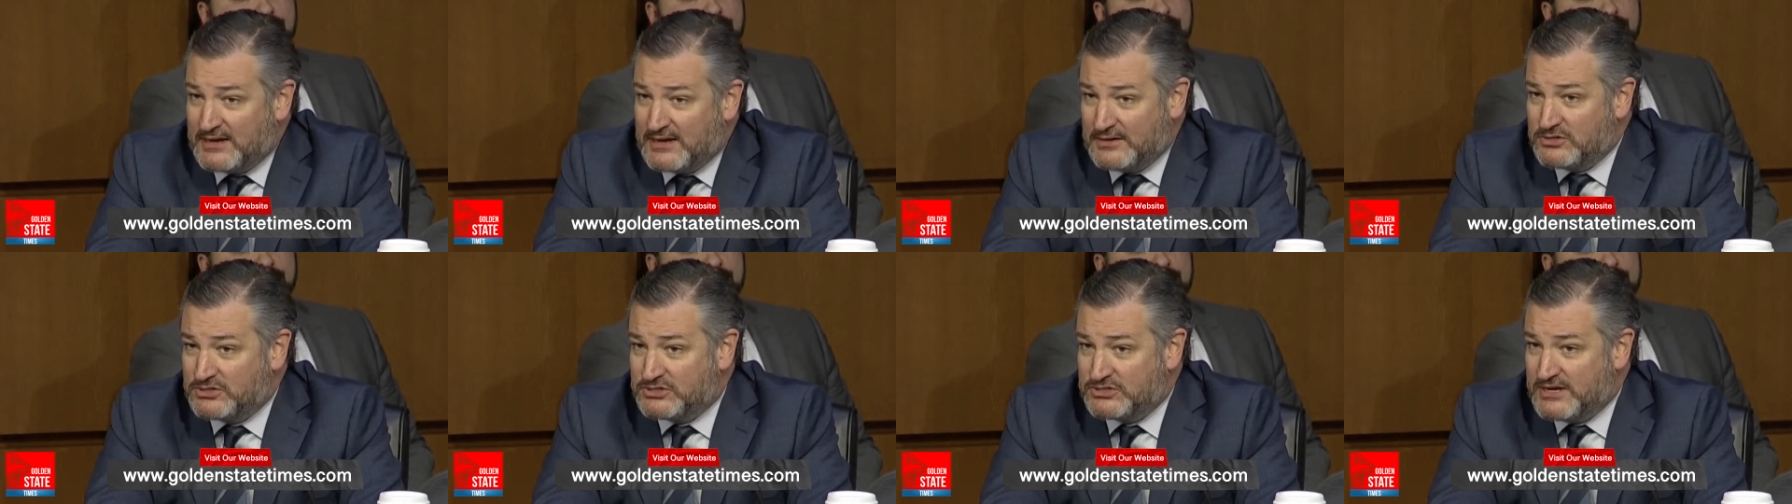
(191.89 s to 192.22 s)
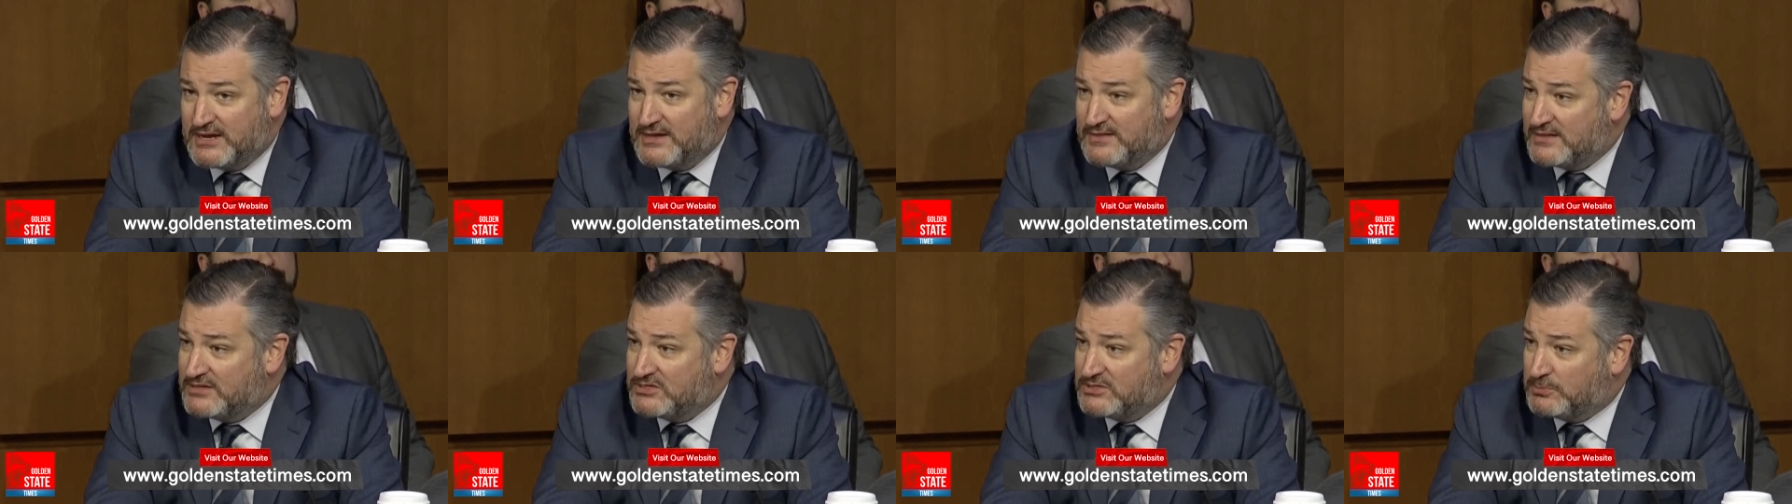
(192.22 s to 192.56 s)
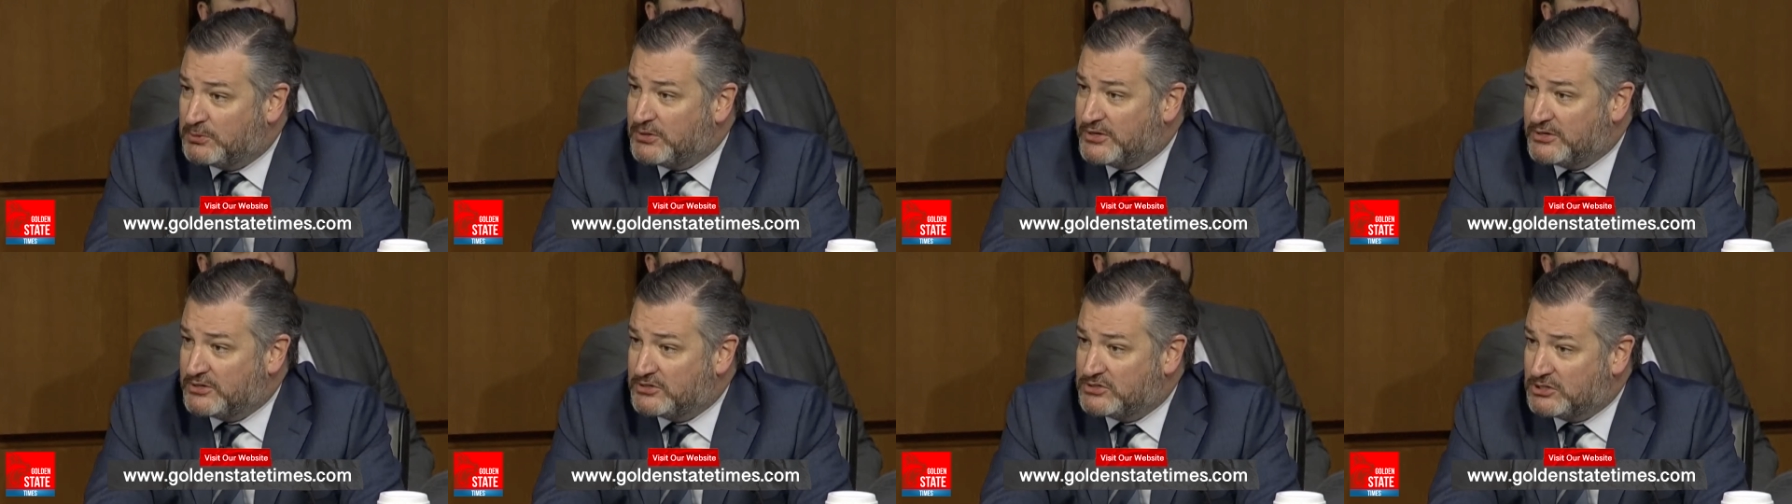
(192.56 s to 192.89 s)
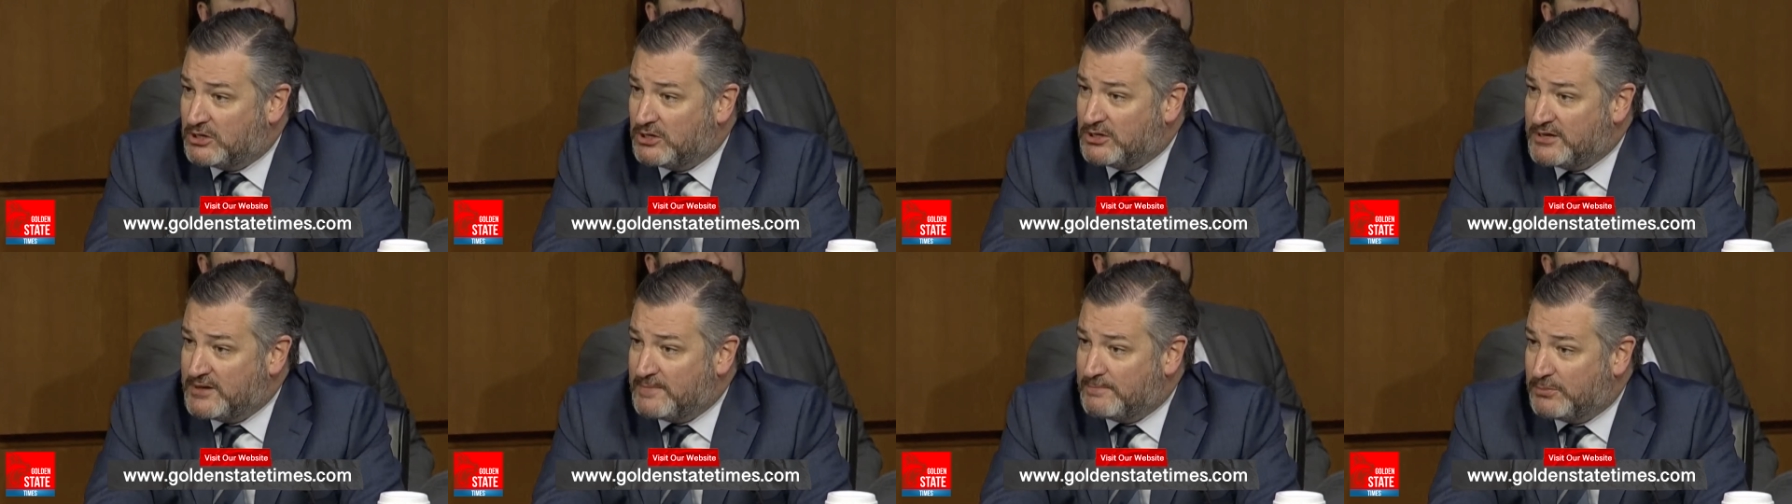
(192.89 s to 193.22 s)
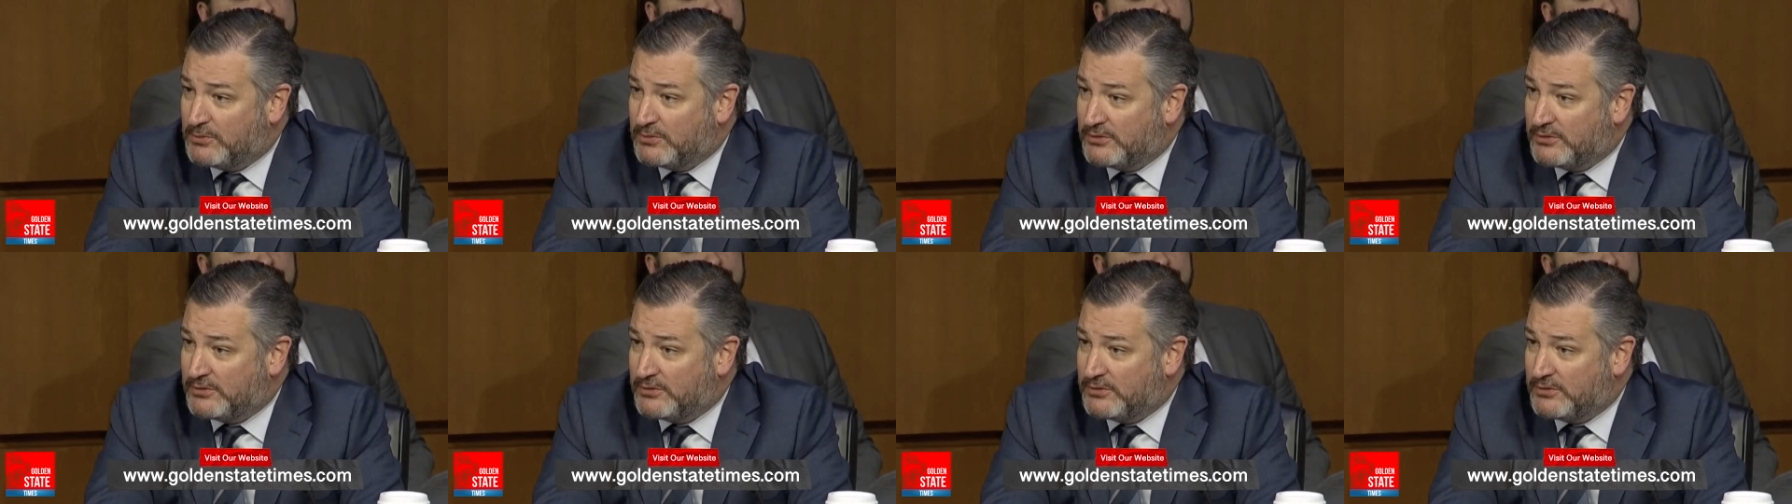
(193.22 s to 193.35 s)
I understand that's a pretty good talking